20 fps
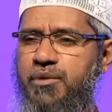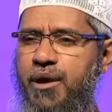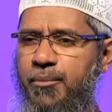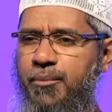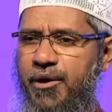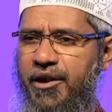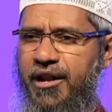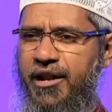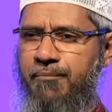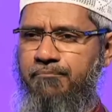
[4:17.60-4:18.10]

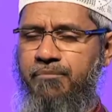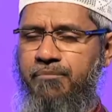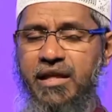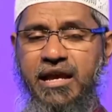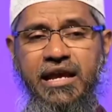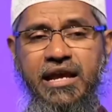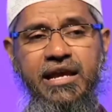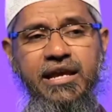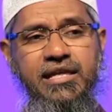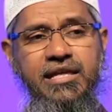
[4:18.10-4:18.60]
upon him.
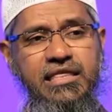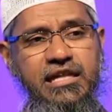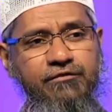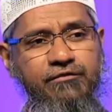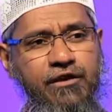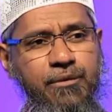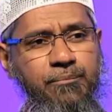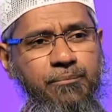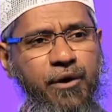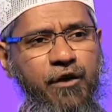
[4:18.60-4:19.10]
He's
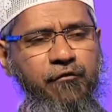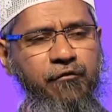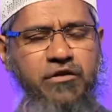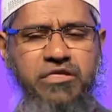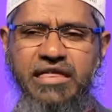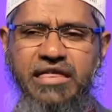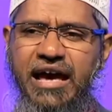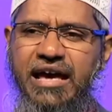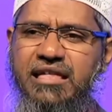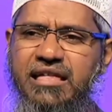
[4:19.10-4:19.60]
even
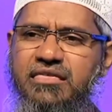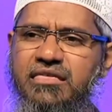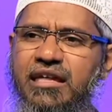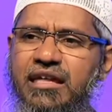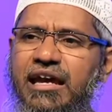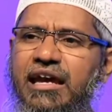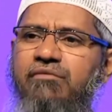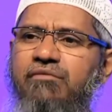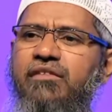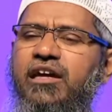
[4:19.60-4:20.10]
prophesied
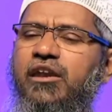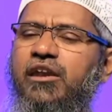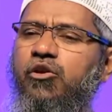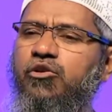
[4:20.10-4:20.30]
in the New